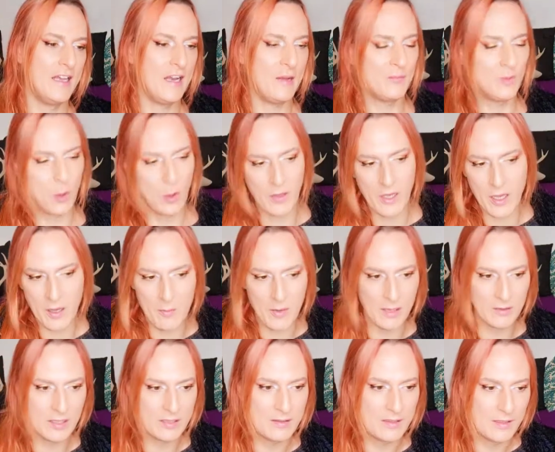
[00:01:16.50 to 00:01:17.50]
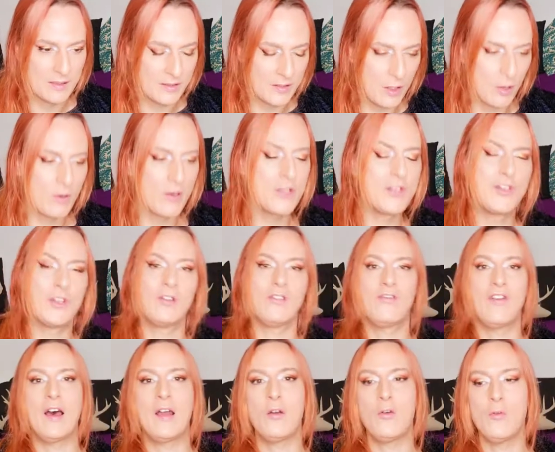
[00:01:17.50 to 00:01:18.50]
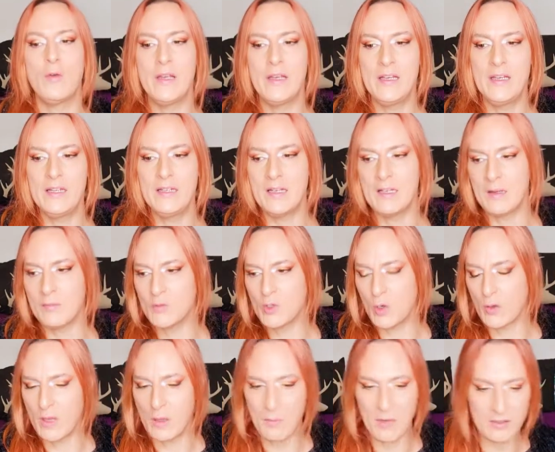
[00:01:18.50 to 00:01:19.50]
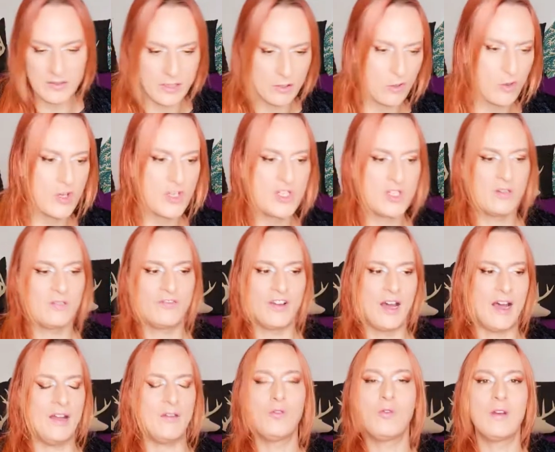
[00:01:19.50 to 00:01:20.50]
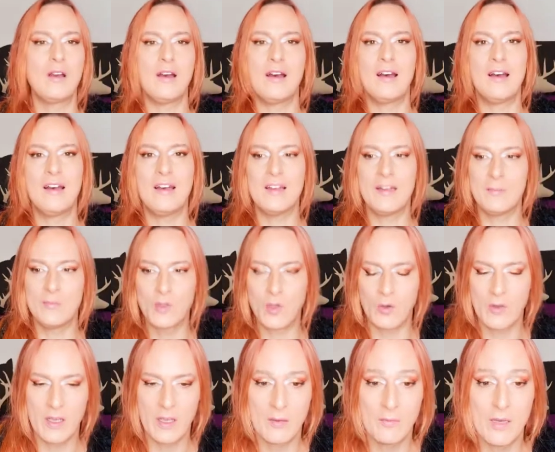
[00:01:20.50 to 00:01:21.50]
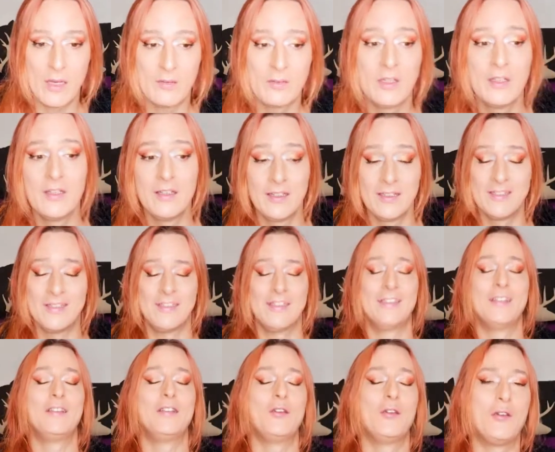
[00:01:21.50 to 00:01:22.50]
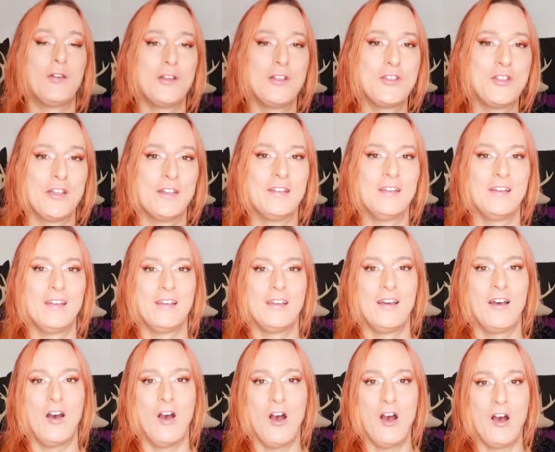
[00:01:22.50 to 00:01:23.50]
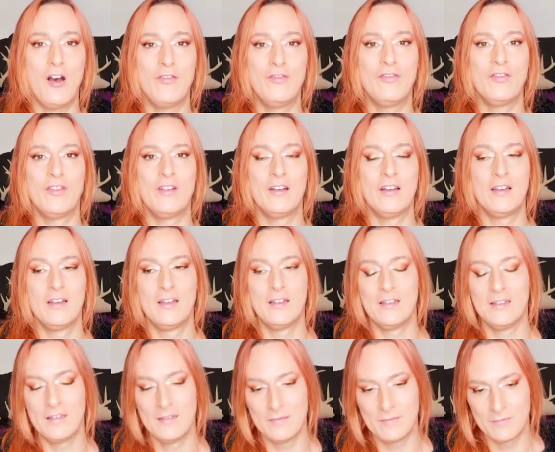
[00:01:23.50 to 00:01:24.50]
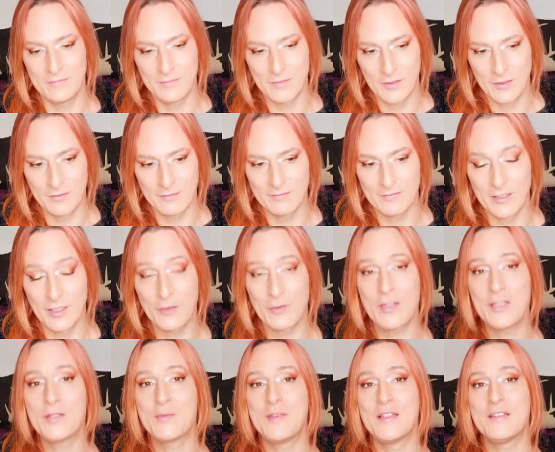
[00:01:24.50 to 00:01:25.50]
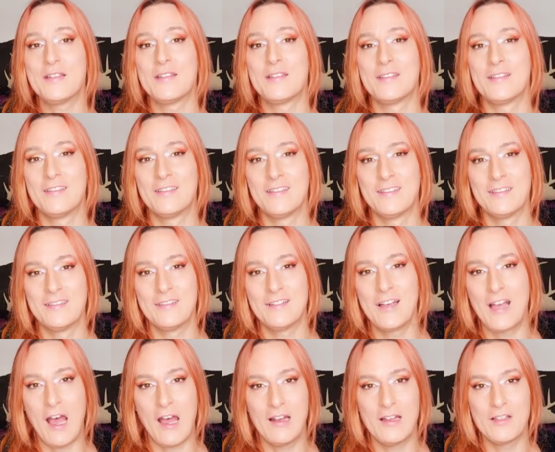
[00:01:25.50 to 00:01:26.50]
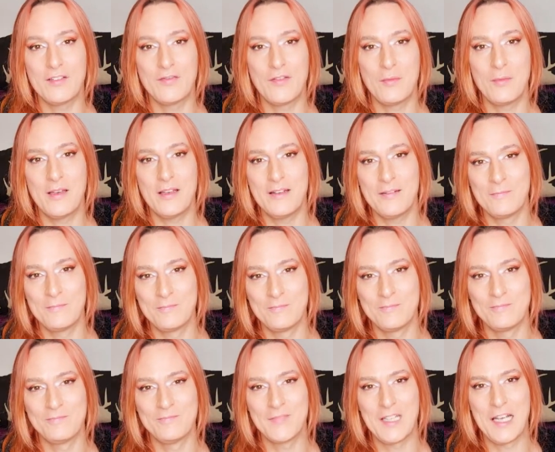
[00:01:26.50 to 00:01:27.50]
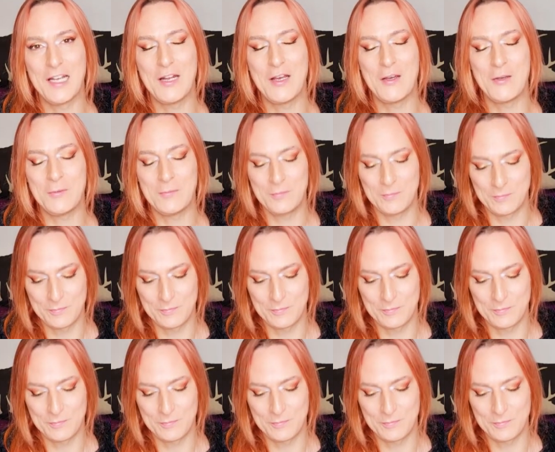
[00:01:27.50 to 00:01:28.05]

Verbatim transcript: and i'm talking about the origin of halloween and i'm talking about the origin of hanukkah and i'm talking about the origin of christmas god has forbid you know